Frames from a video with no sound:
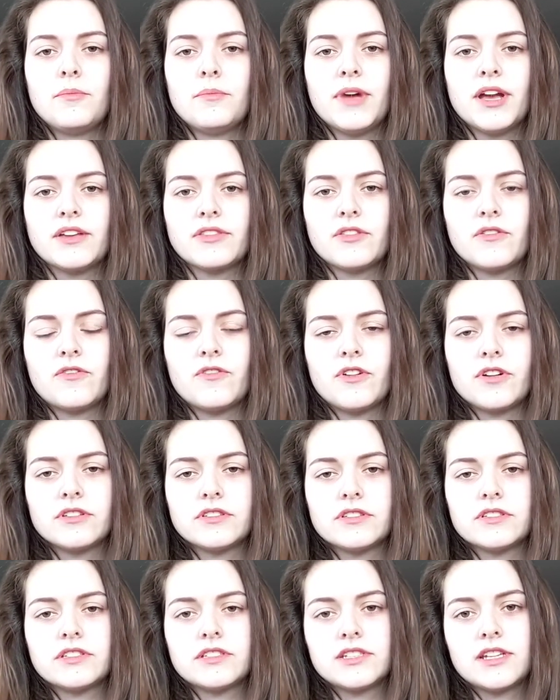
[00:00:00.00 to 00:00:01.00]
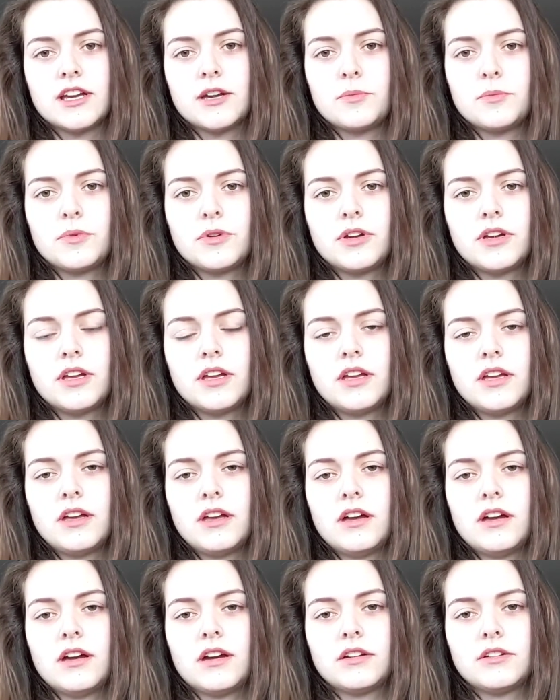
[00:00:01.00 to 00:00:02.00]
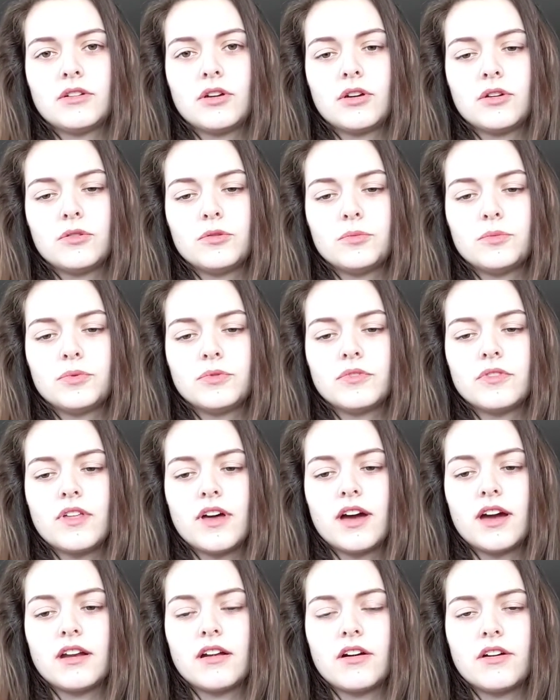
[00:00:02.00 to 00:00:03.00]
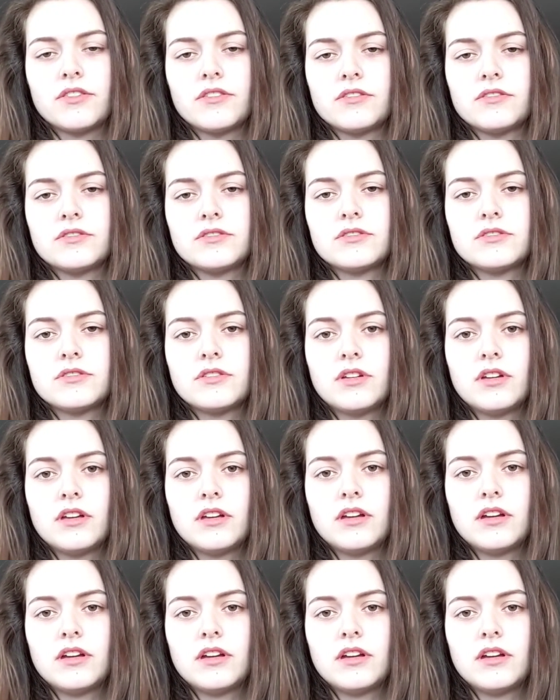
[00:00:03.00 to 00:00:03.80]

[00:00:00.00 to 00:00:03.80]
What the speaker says: make the first step and hope that others